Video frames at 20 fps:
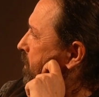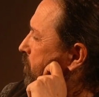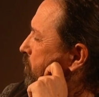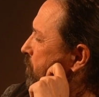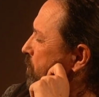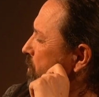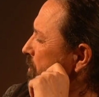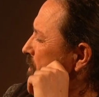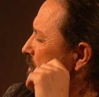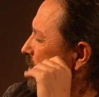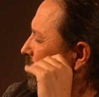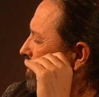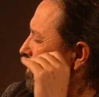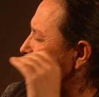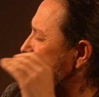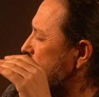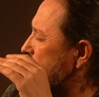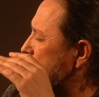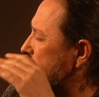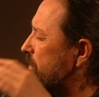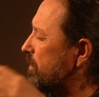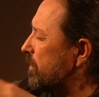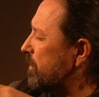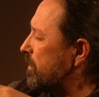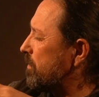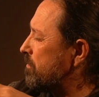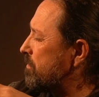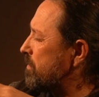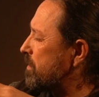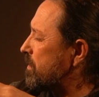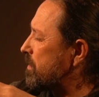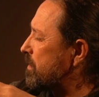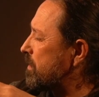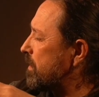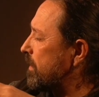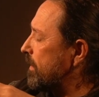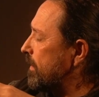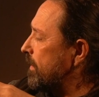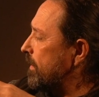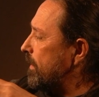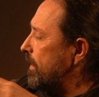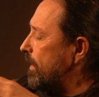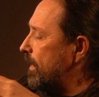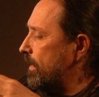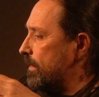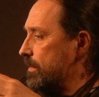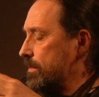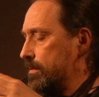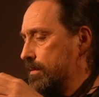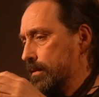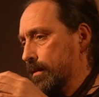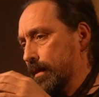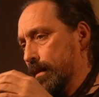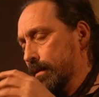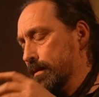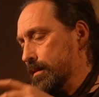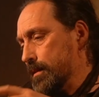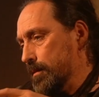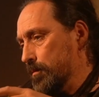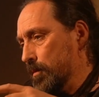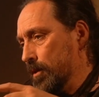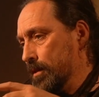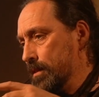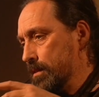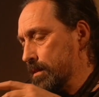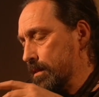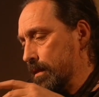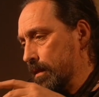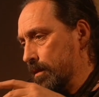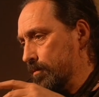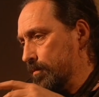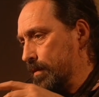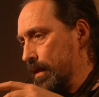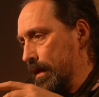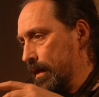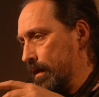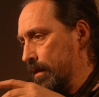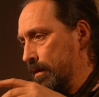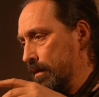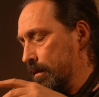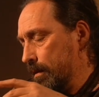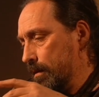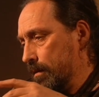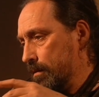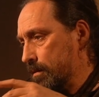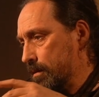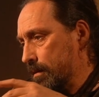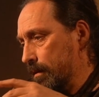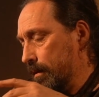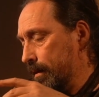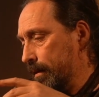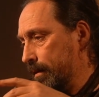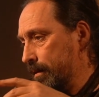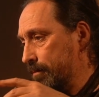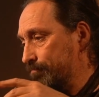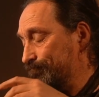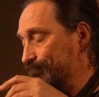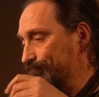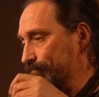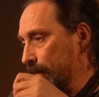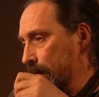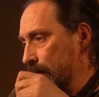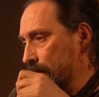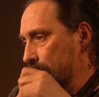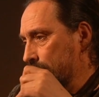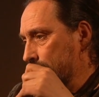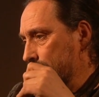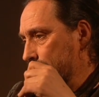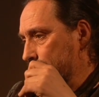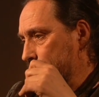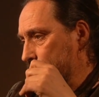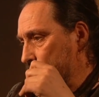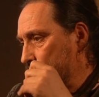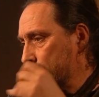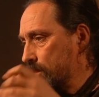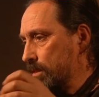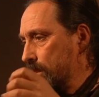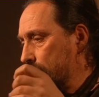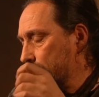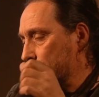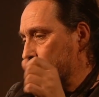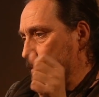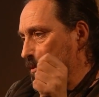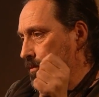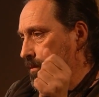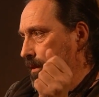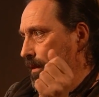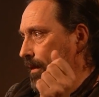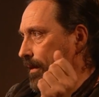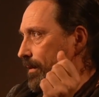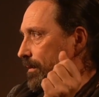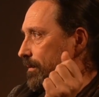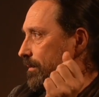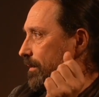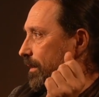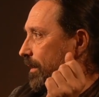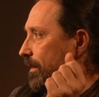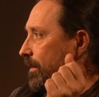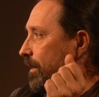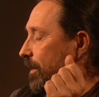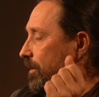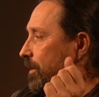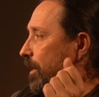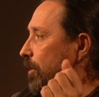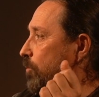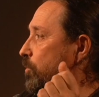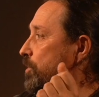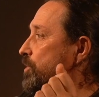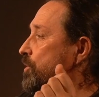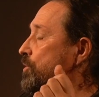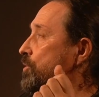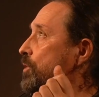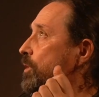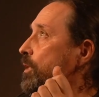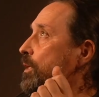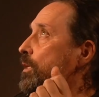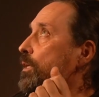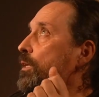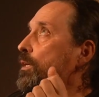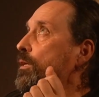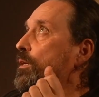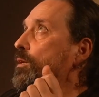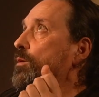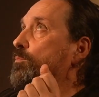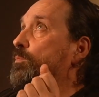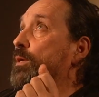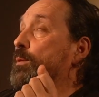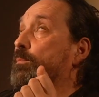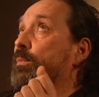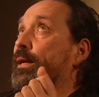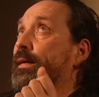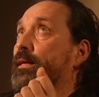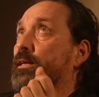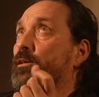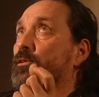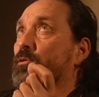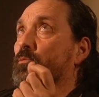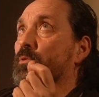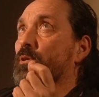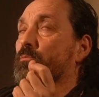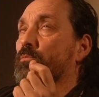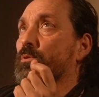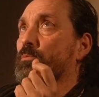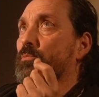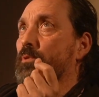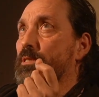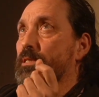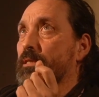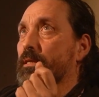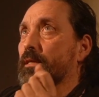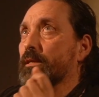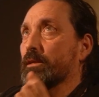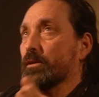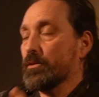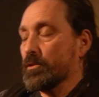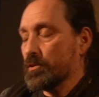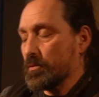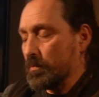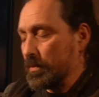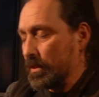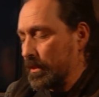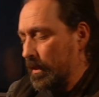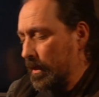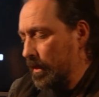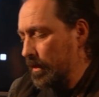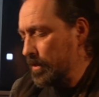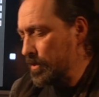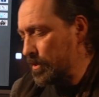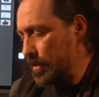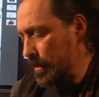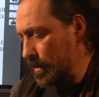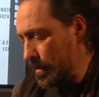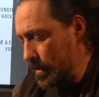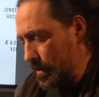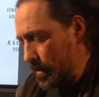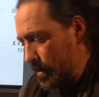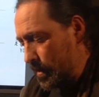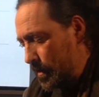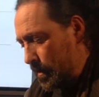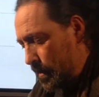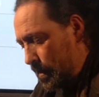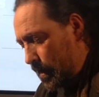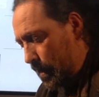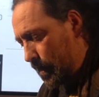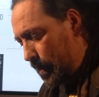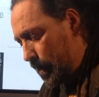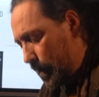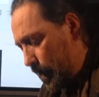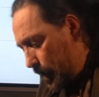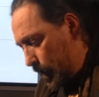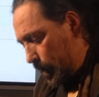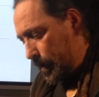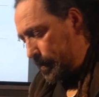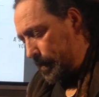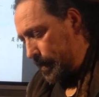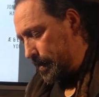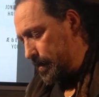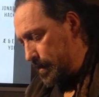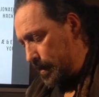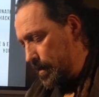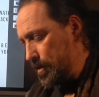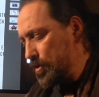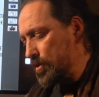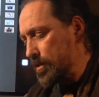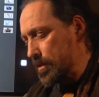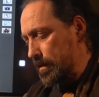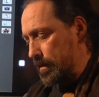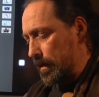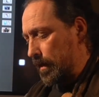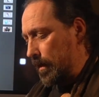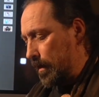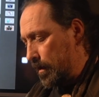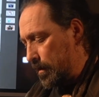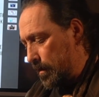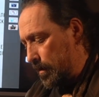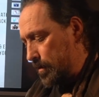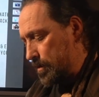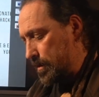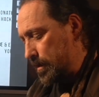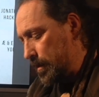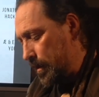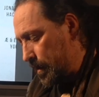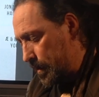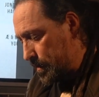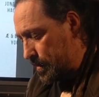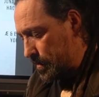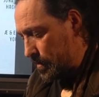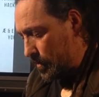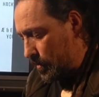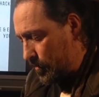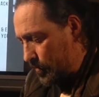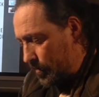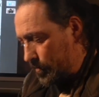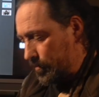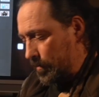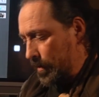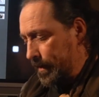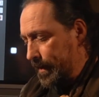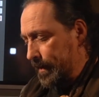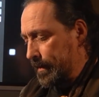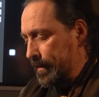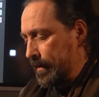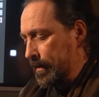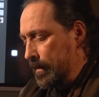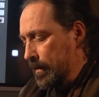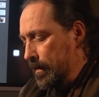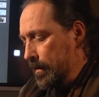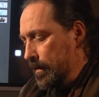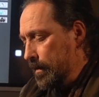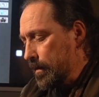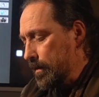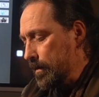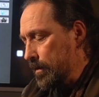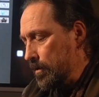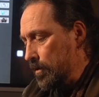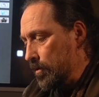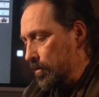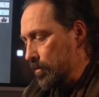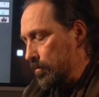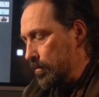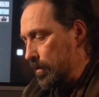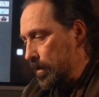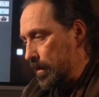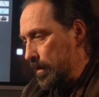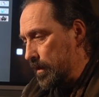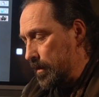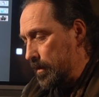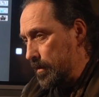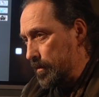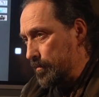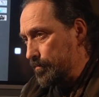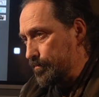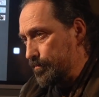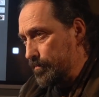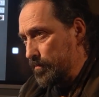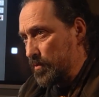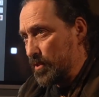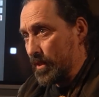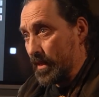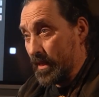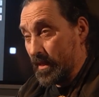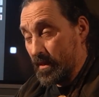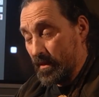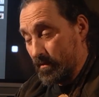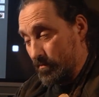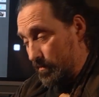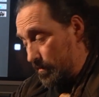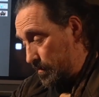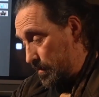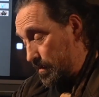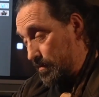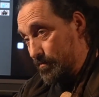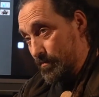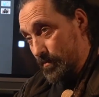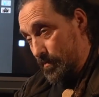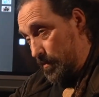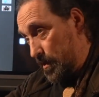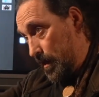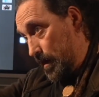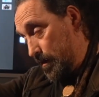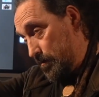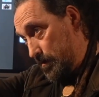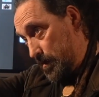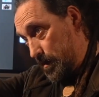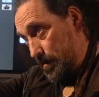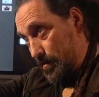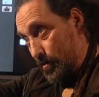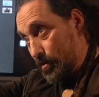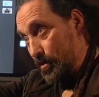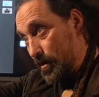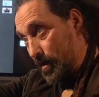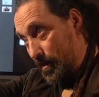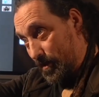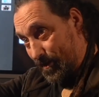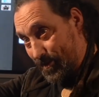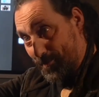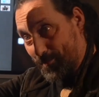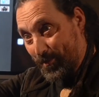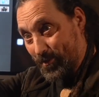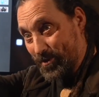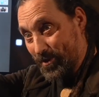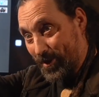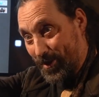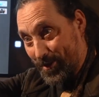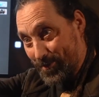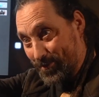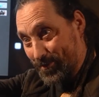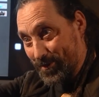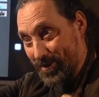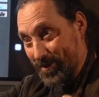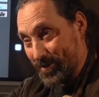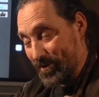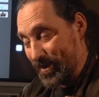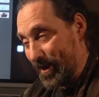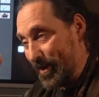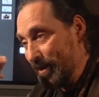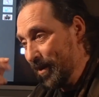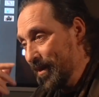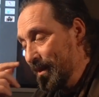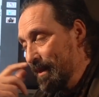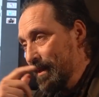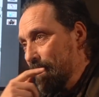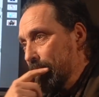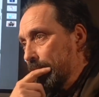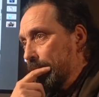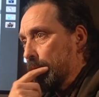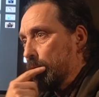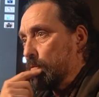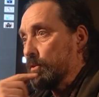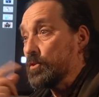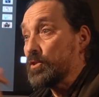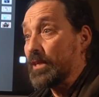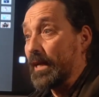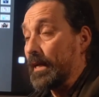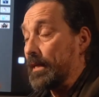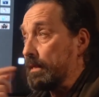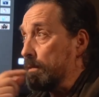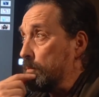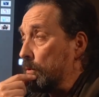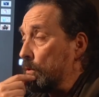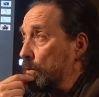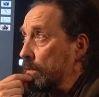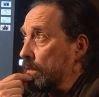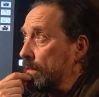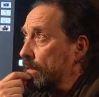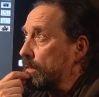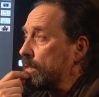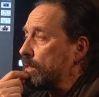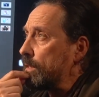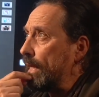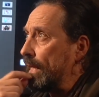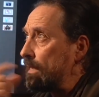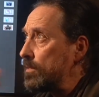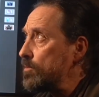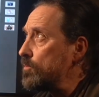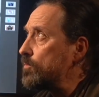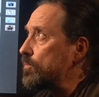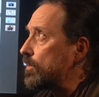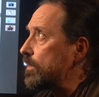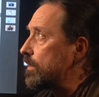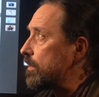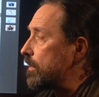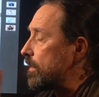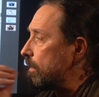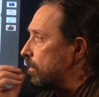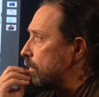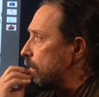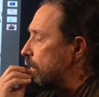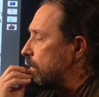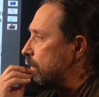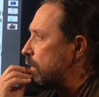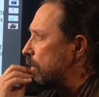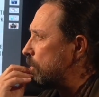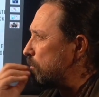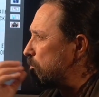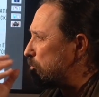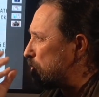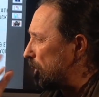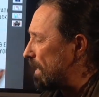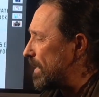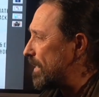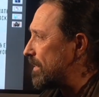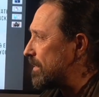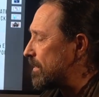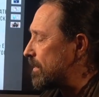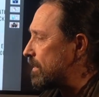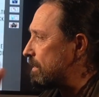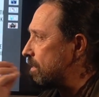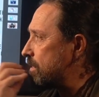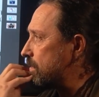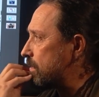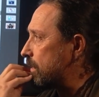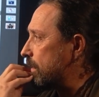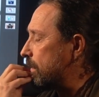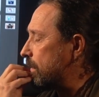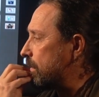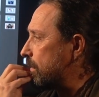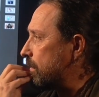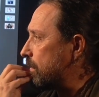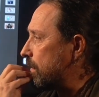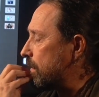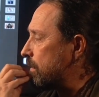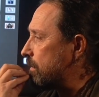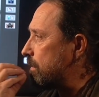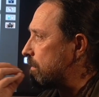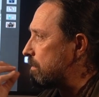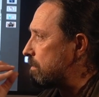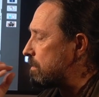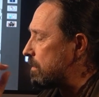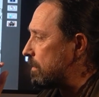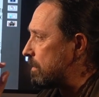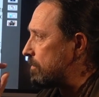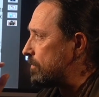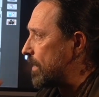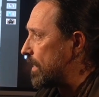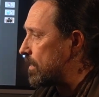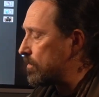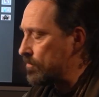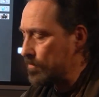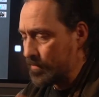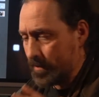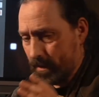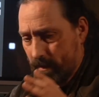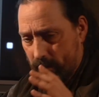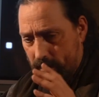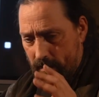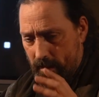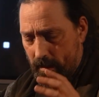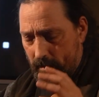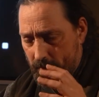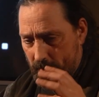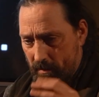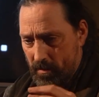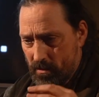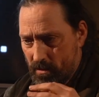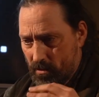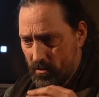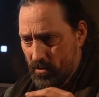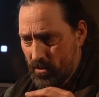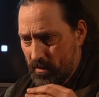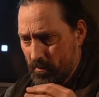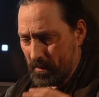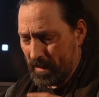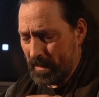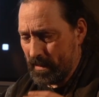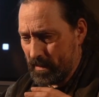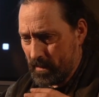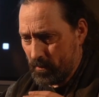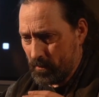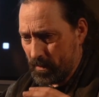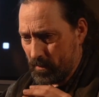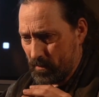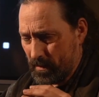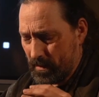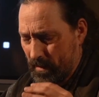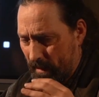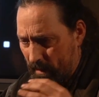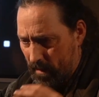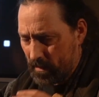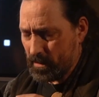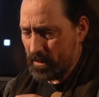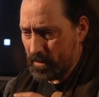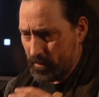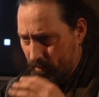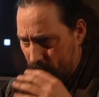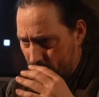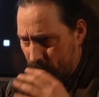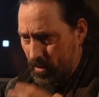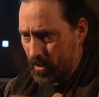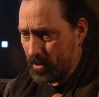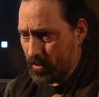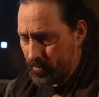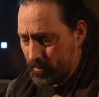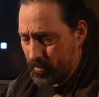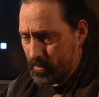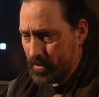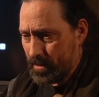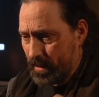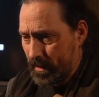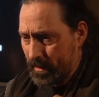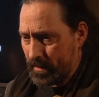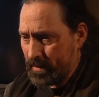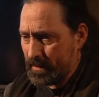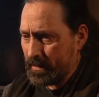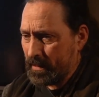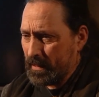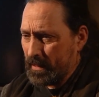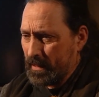There were just such different times, and it's to get into the mindset of then. It's like they just did their own thing, and I, I wish people like you know we, we, we see in irish mythology uh, i think teaches it, uh, us a lot of stuff of like you know uh, J- james o'donnell photographer down there we are chatting about like envy and, and how bad it is like and, and that there's a lot of envy can happen on social media with, with artists photographers and